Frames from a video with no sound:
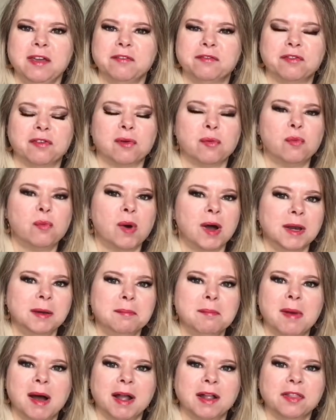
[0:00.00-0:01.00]
for
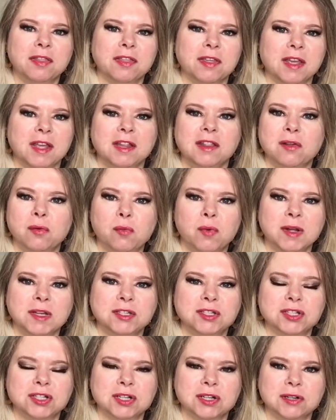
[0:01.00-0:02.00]
one month in the
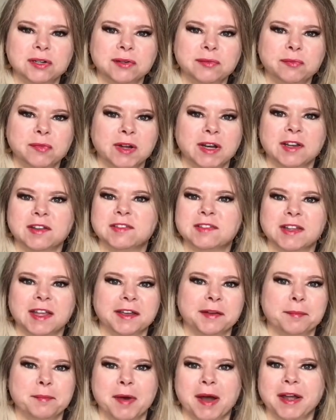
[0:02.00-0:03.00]
winter when it's
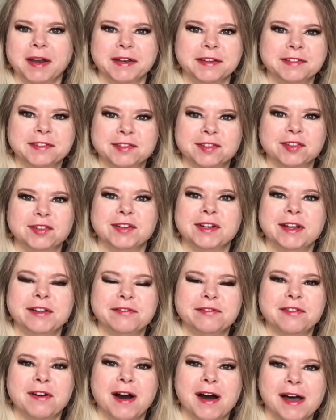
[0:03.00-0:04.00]
like minus
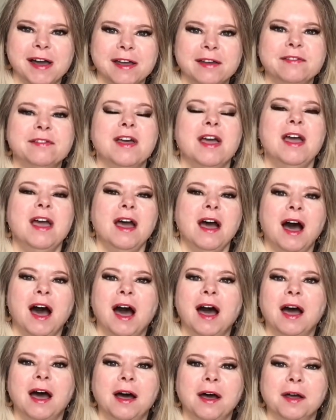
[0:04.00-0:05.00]
35
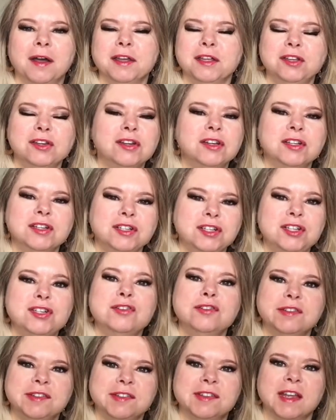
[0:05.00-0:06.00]
uh, you could
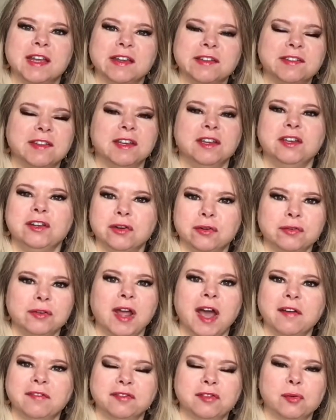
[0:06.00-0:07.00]
use this and you don't
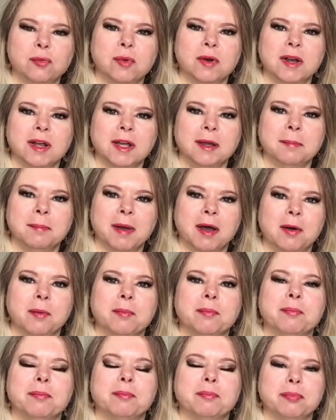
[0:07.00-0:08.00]
have to worry
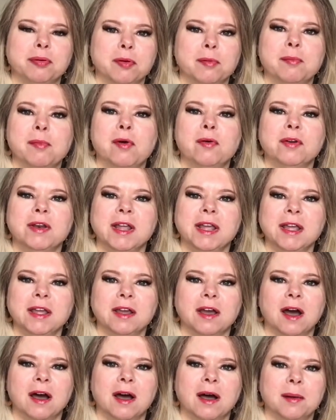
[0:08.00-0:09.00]
about promoting
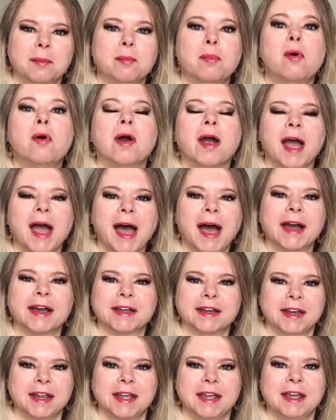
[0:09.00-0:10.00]
uh, more
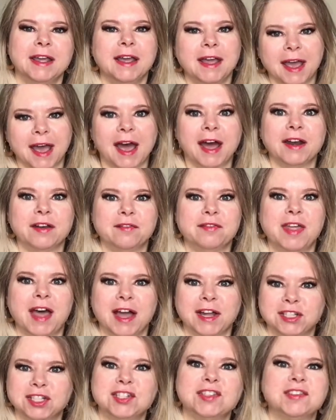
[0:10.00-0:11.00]
acne out of
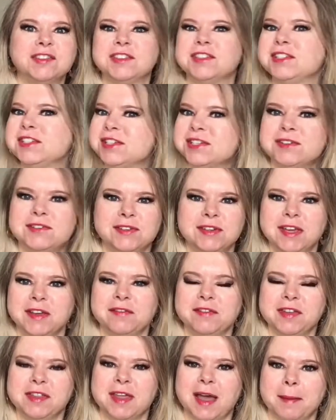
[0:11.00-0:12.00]
that just to
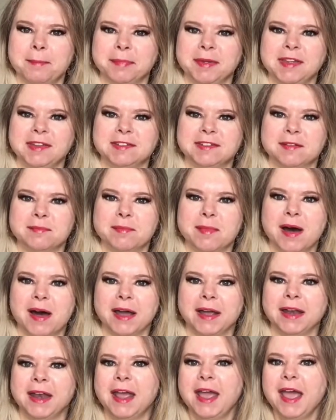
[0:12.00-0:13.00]
give you that peace of mind